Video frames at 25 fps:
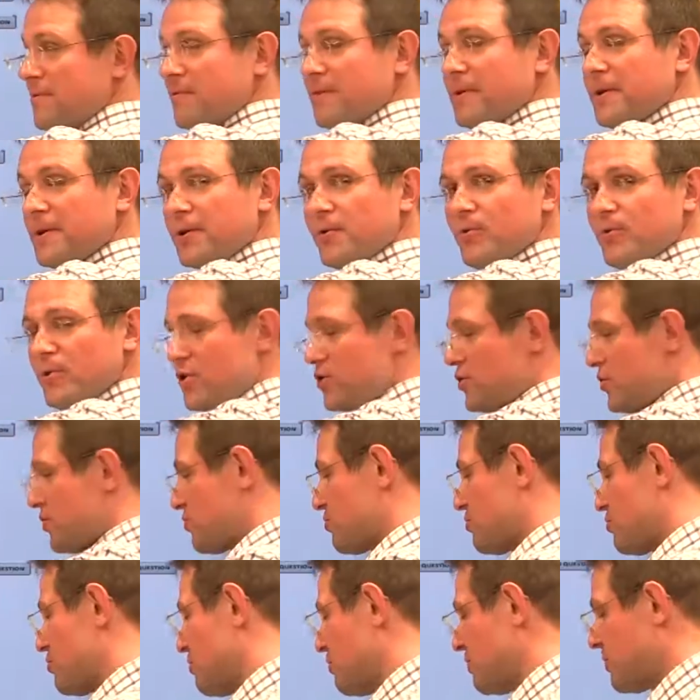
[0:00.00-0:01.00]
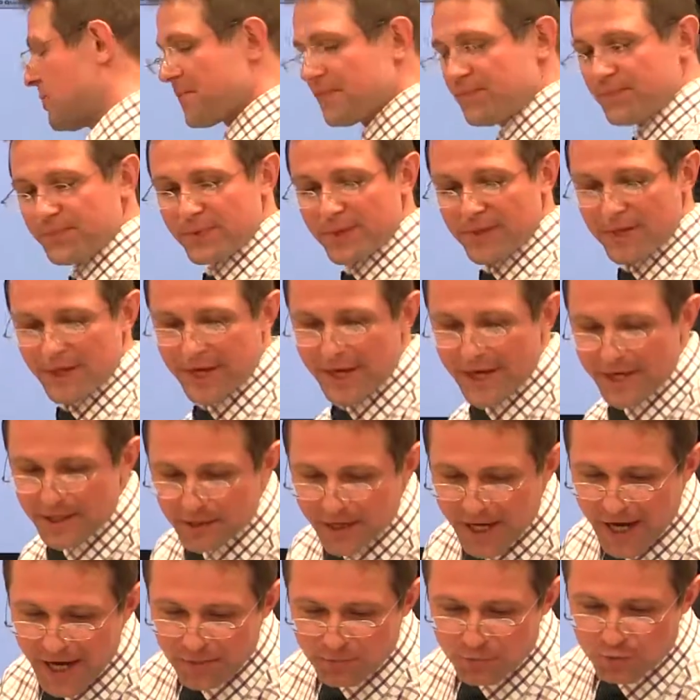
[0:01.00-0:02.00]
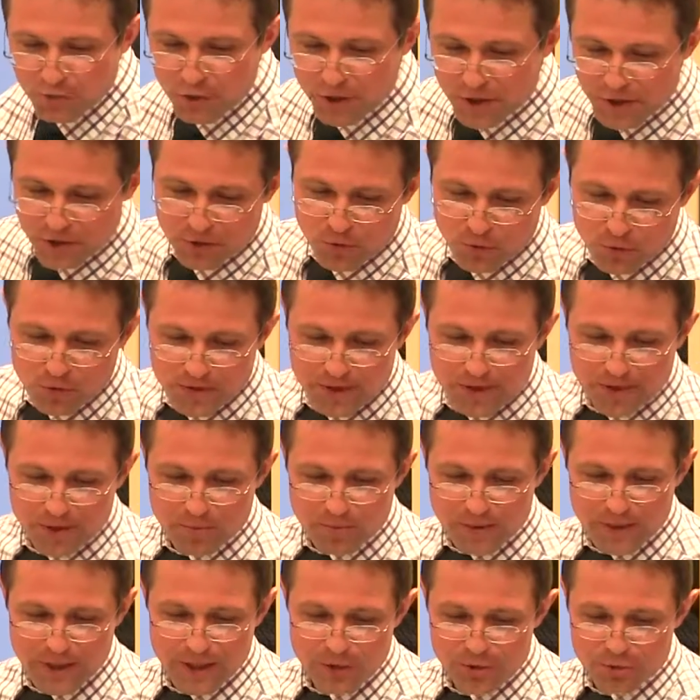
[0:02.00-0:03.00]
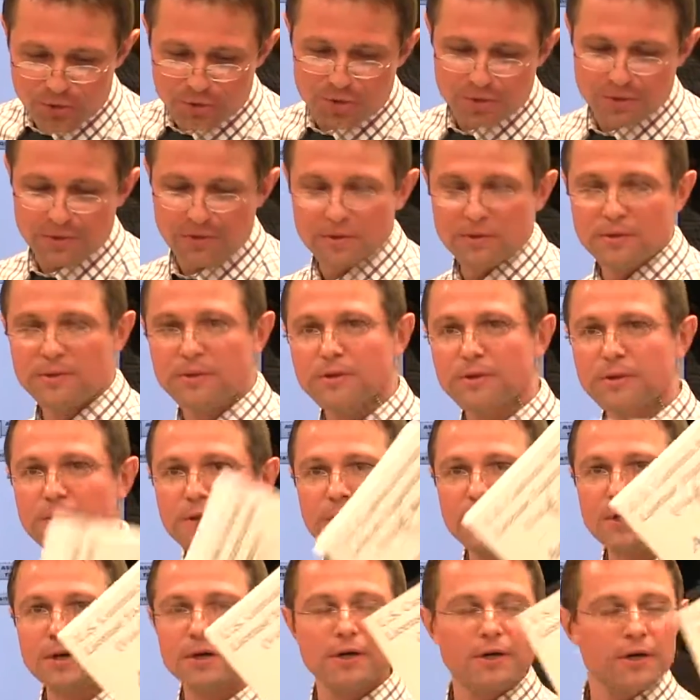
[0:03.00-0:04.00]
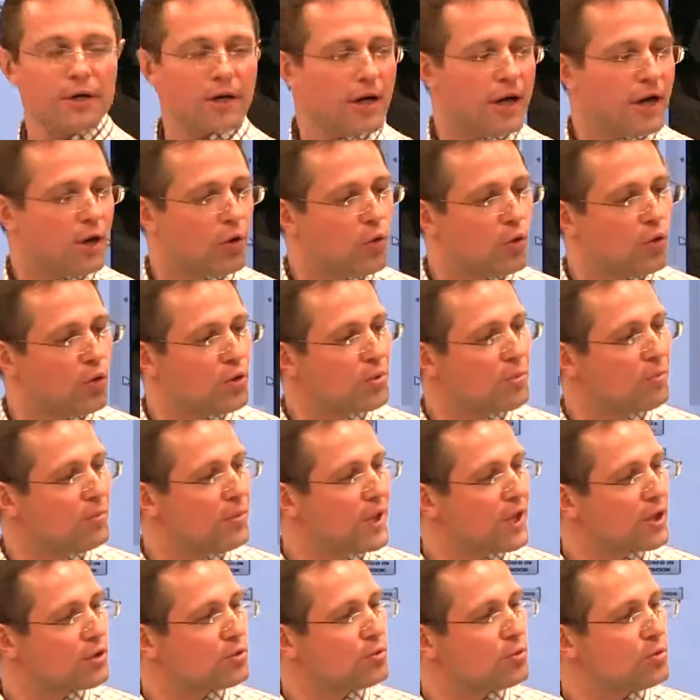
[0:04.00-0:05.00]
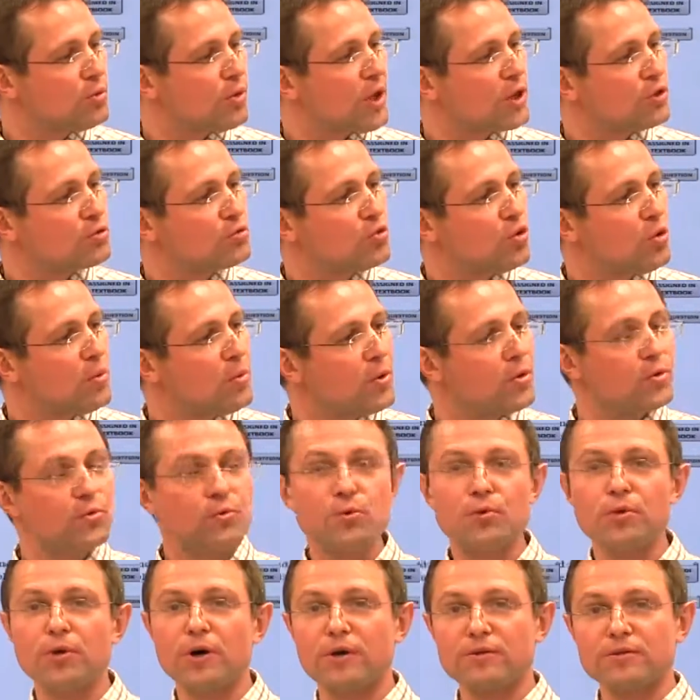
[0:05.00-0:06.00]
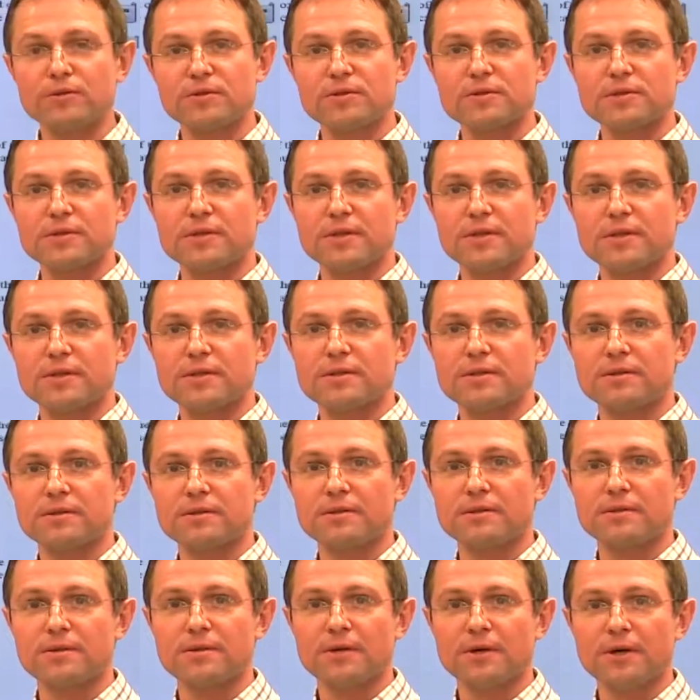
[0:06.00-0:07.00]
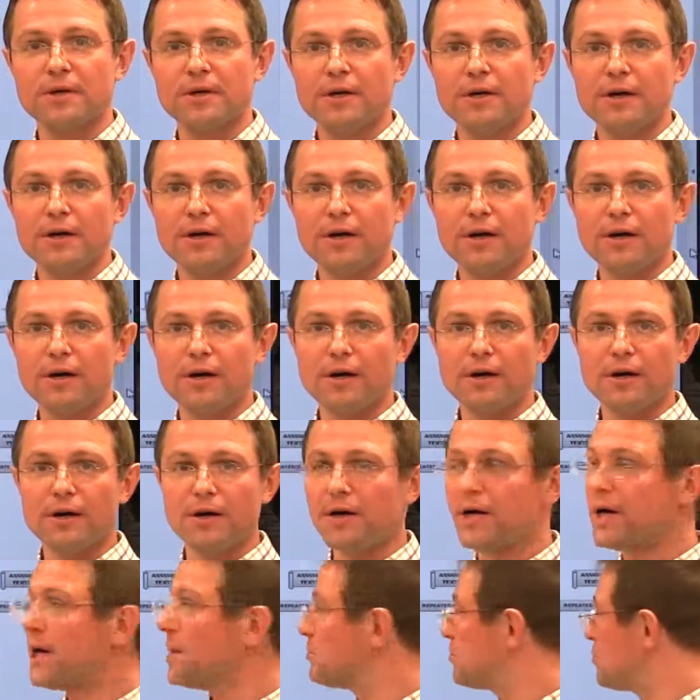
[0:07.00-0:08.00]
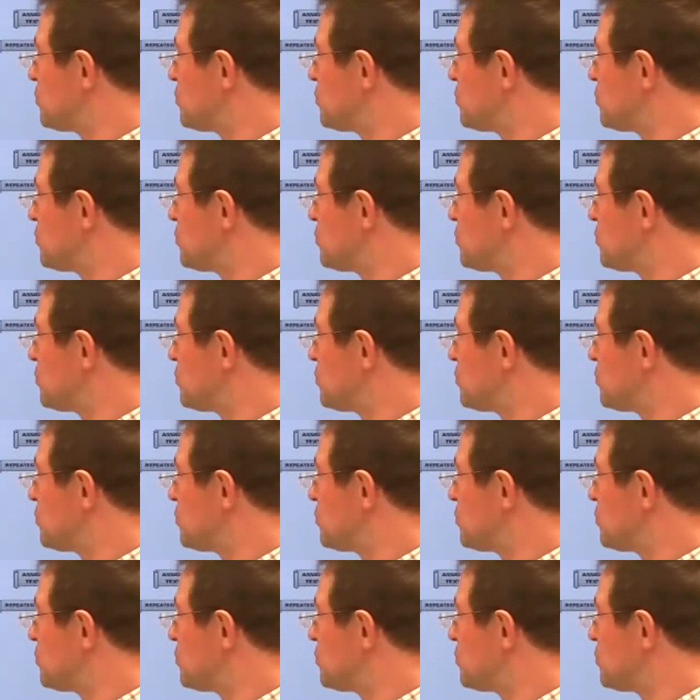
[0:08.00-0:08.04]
very question. So, and I'm talking only about going back to October 2006. I'm